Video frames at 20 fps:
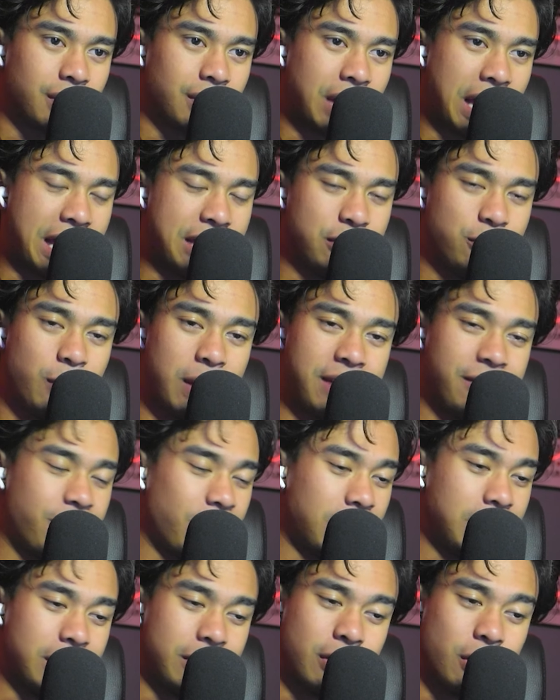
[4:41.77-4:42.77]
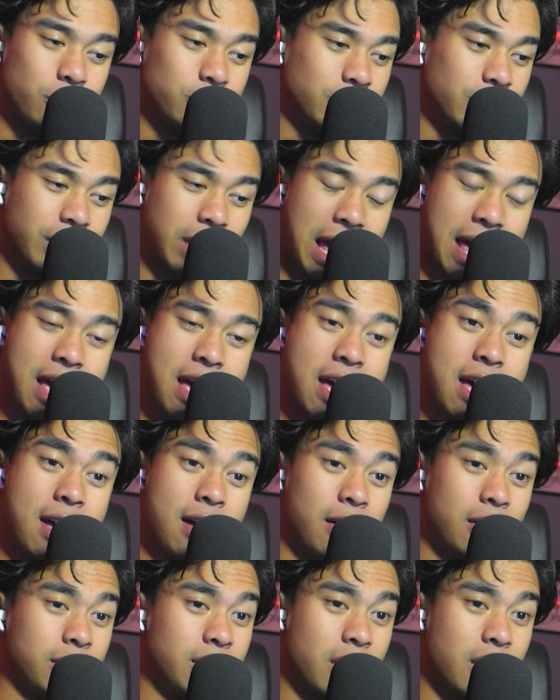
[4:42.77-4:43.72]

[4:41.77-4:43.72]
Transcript: And you ain't fighting Toji. Hell